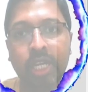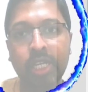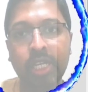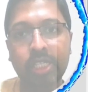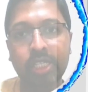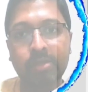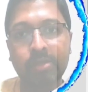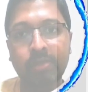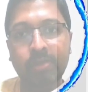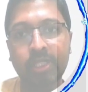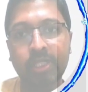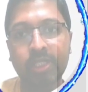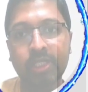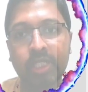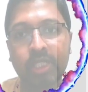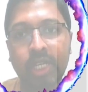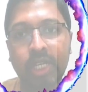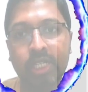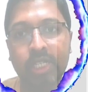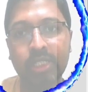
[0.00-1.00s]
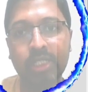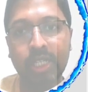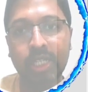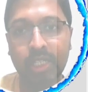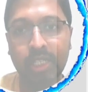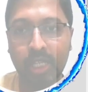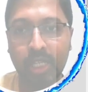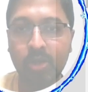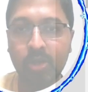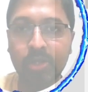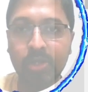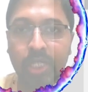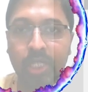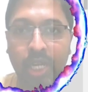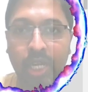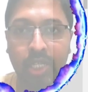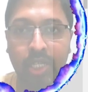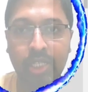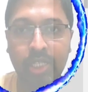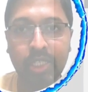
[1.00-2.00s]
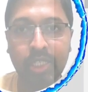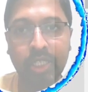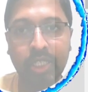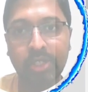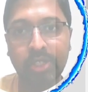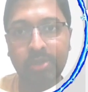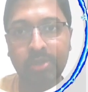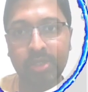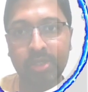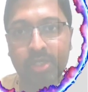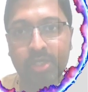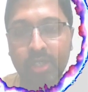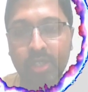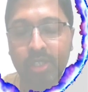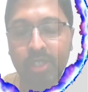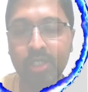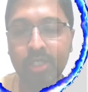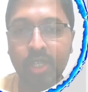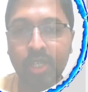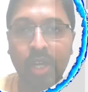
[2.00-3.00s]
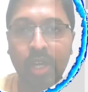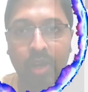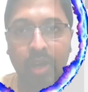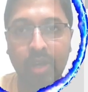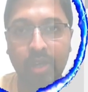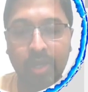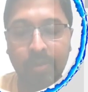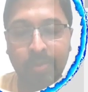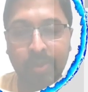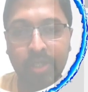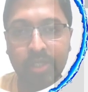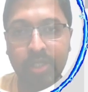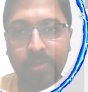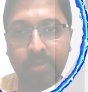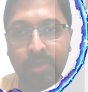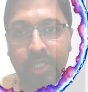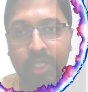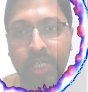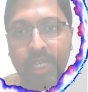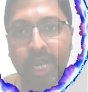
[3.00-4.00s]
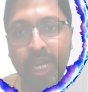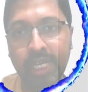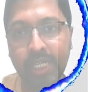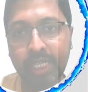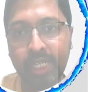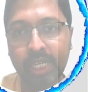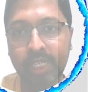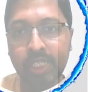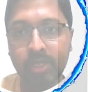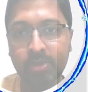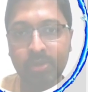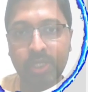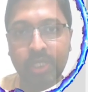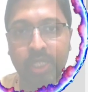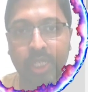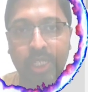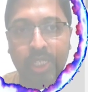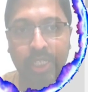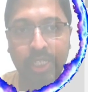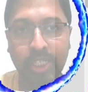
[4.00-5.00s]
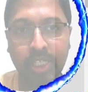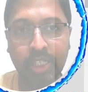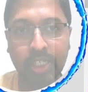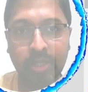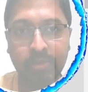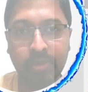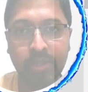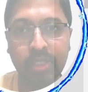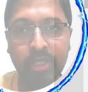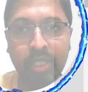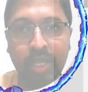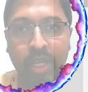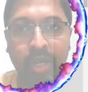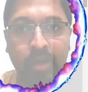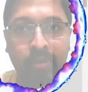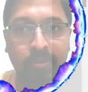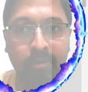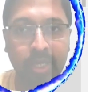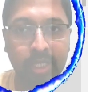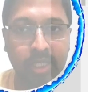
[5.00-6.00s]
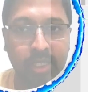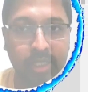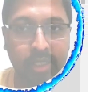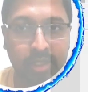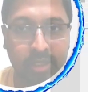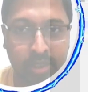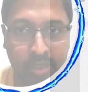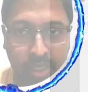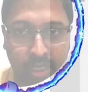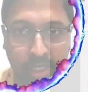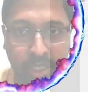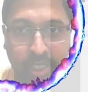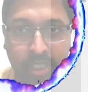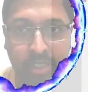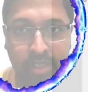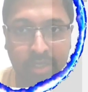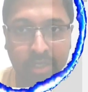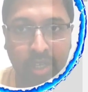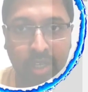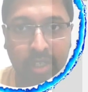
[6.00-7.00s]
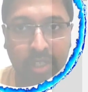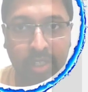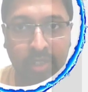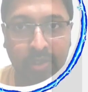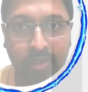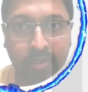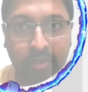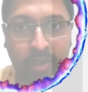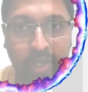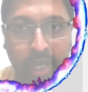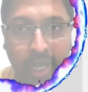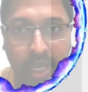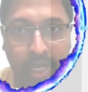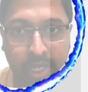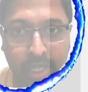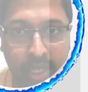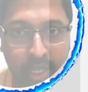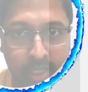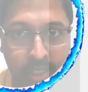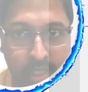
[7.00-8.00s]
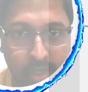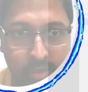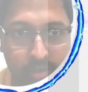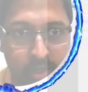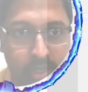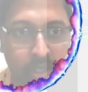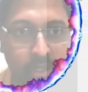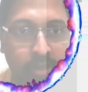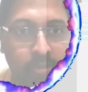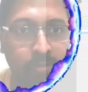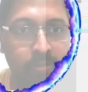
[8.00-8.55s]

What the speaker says: is mentioned as 1100 in US dollars or approximately 88,000 in Indian rupees, but still it is not yet over. 88,000